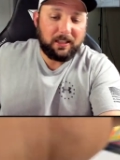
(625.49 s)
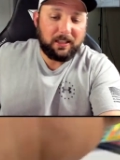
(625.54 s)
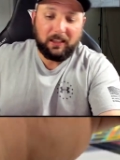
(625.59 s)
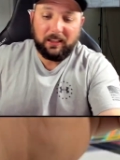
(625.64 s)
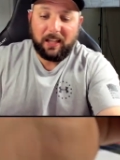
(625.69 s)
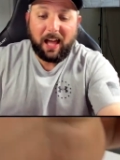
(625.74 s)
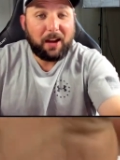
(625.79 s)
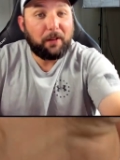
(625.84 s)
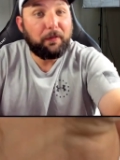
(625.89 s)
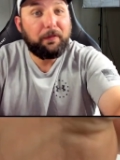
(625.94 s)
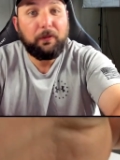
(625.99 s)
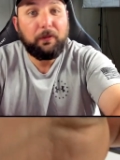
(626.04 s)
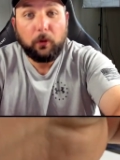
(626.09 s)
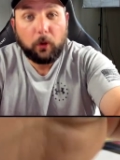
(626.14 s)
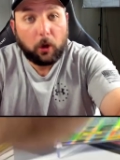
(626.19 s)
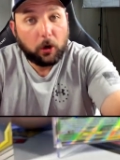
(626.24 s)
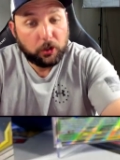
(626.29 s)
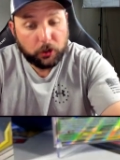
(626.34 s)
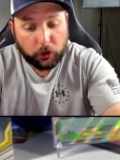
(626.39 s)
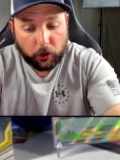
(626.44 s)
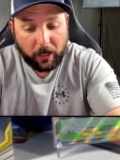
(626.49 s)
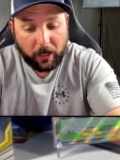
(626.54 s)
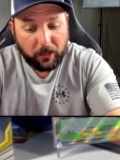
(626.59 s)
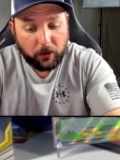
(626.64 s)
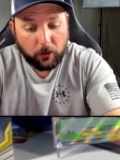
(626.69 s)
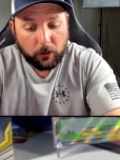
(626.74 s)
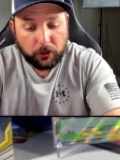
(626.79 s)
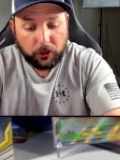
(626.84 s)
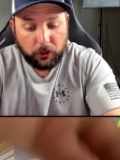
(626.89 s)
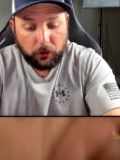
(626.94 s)
A lot of full art
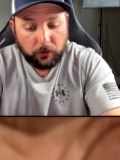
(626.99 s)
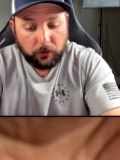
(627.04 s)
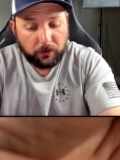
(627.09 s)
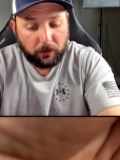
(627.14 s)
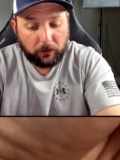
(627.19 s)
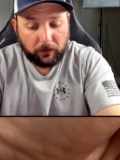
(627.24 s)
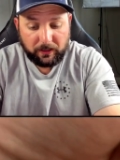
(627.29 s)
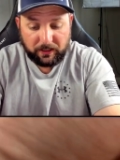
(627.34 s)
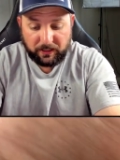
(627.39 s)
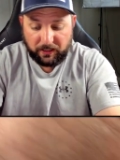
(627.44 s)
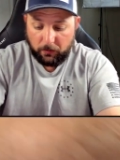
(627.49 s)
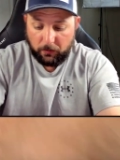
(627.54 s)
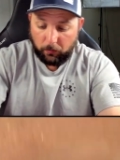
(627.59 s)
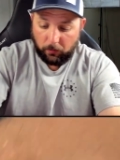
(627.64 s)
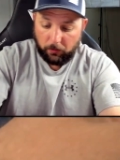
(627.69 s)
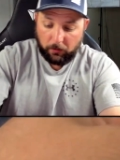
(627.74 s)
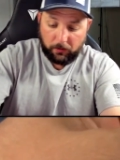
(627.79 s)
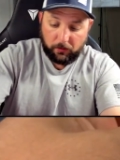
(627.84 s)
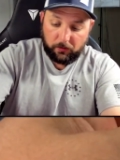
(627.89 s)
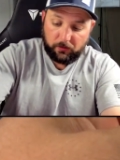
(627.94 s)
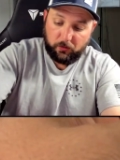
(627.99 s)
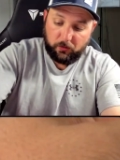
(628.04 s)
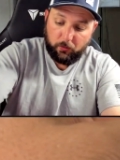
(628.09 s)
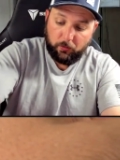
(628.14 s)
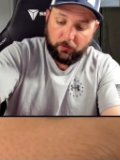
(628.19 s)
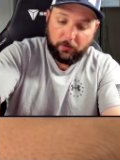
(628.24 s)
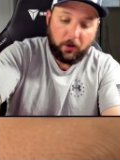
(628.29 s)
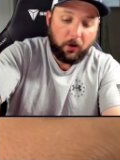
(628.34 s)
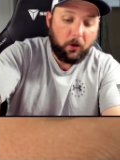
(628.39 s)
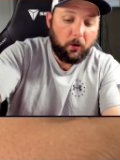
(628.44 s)
trainers. You usually only see one or two
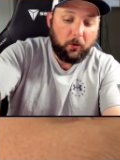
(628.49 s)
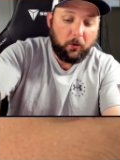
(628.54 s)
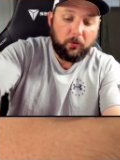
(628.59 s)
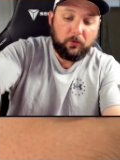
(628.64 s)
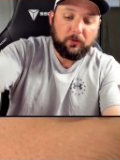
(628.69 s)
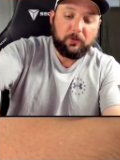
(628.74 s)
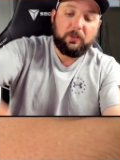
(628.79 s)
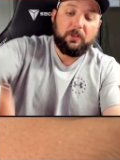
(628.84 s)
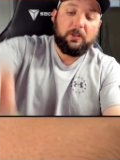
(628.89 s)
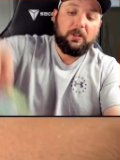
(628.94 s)
of those.